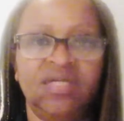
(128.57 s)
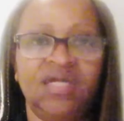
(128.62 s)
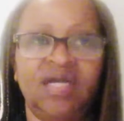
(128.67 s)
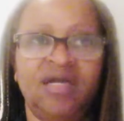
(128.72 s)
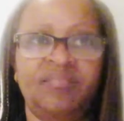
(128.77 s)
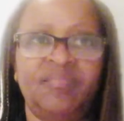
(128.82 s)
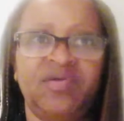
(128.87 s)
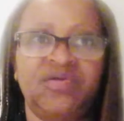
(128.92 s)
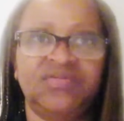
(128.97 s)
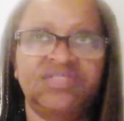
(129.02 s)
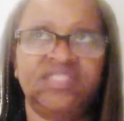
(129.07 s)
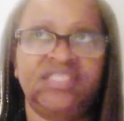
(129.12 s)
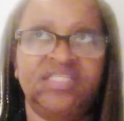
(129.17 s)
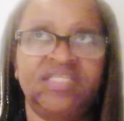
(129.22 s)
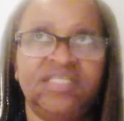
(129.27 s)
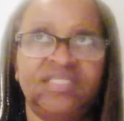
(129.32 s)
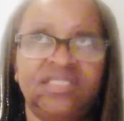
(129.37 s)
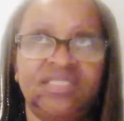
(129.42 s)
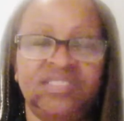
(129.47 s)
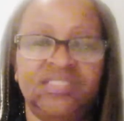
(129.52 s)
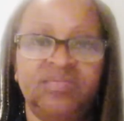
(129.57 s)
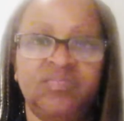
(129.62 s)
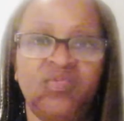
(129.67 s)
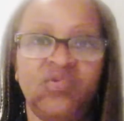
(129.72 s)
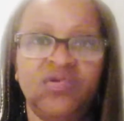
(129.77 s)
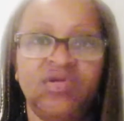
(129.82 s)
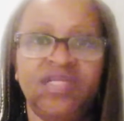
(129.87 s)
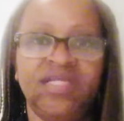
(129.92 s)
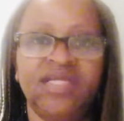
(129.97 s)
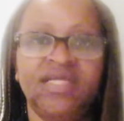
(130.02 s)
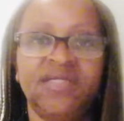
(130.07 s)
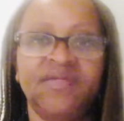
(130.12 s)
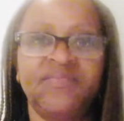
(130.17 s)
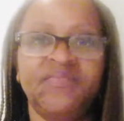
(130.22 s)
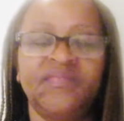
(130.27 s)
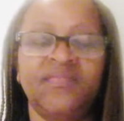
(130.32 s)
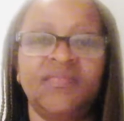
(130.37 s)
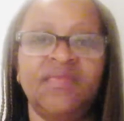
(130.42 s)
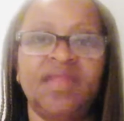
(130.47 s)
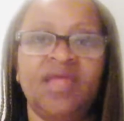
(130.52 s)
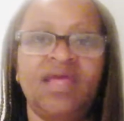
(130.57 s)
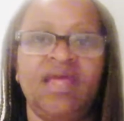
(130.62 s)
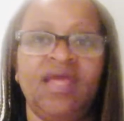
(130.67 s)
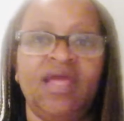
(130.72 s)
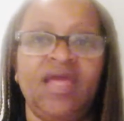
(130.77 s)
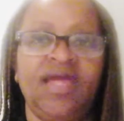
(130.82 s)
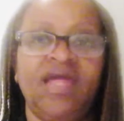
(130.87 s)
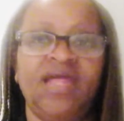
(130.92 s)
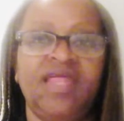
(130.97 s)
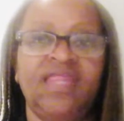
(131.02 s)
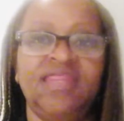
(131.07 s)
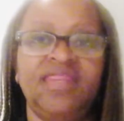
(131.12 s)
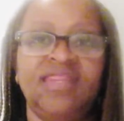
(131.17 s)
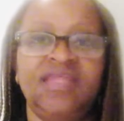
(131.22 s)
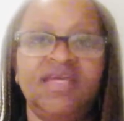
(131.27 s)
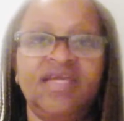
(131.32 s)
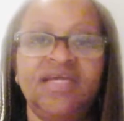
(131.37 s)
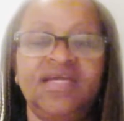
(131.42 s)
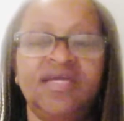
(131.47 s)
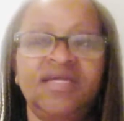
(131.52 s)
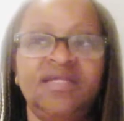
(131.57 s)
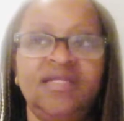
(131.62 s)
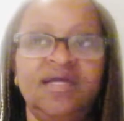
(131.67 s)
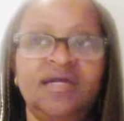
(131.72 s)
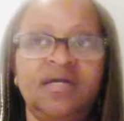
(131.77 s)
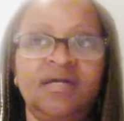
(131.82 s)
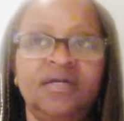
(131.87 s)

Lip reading: I posted it this morning. And then